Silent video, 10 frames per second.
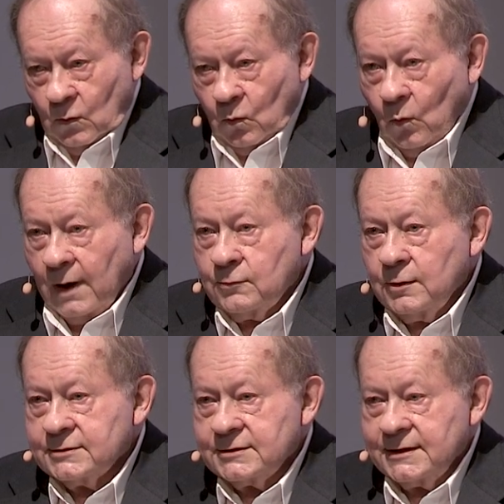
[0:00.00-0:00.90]
One
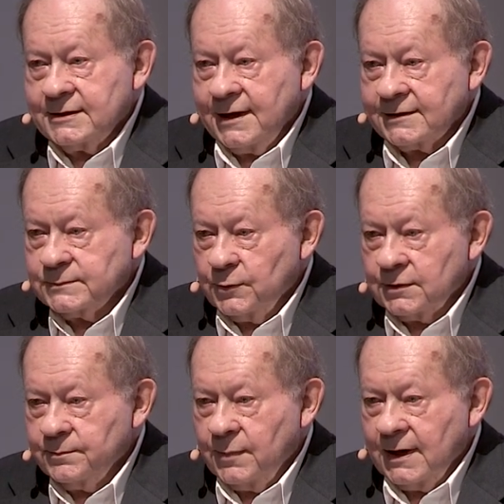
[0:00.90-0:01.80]
was a
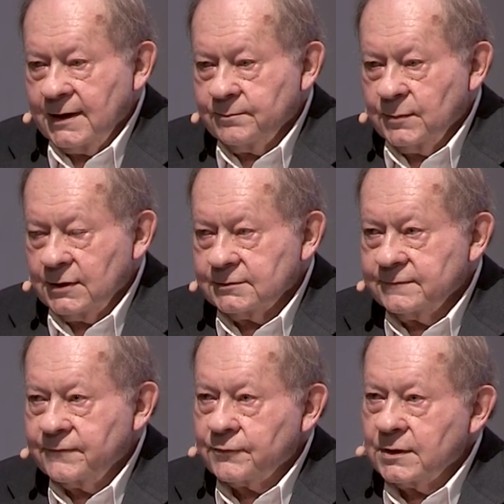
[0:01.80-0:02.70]
textbook by
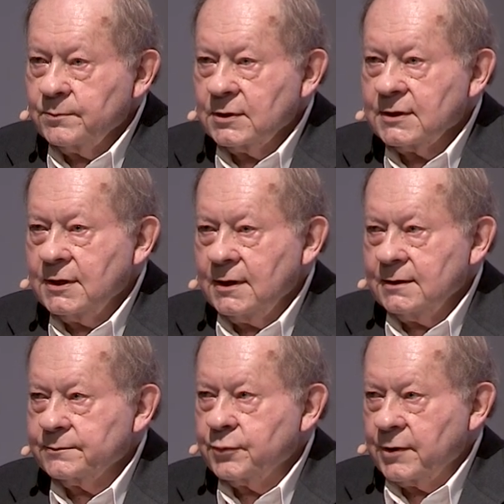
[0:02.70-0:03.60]
Milton Friedman
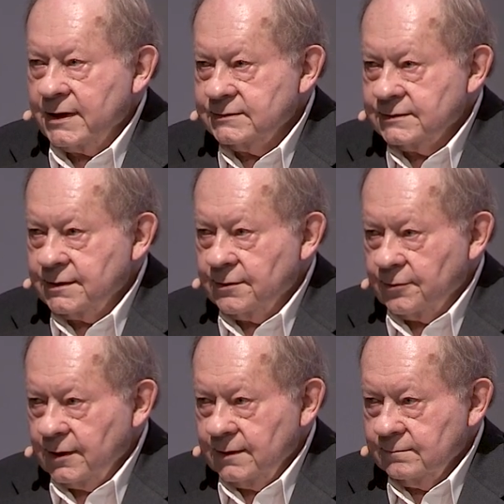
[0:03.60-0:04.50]
called Price
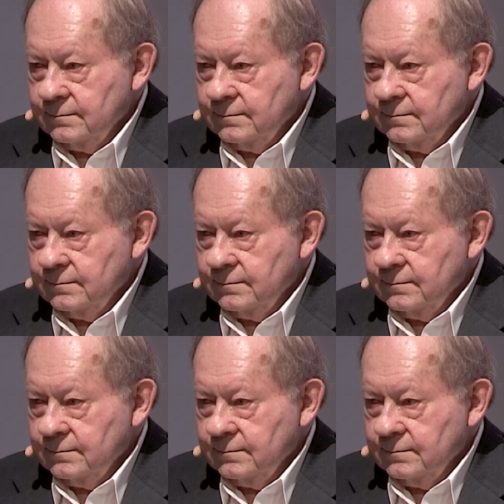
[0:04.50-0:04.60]
Theory.